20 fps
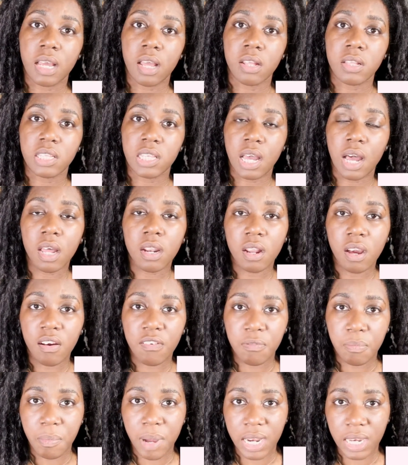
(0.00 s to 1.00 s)
a ton
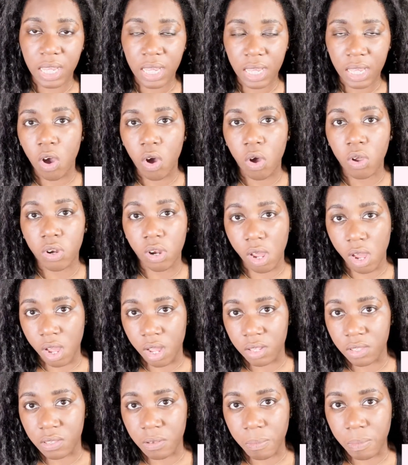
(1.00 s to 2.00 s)
of money on
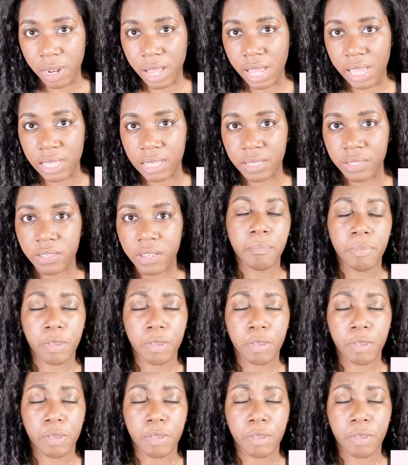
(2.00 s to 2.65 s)
art supplies